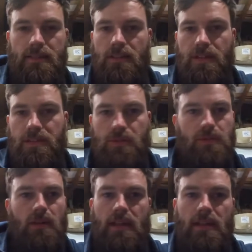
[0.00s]
So if anyone's
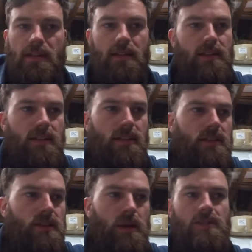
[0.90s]
got any
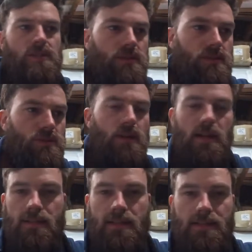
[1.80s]
questions,
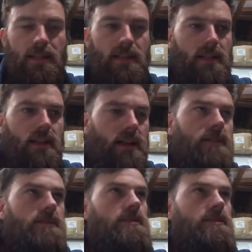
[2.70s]
queries, anything like that,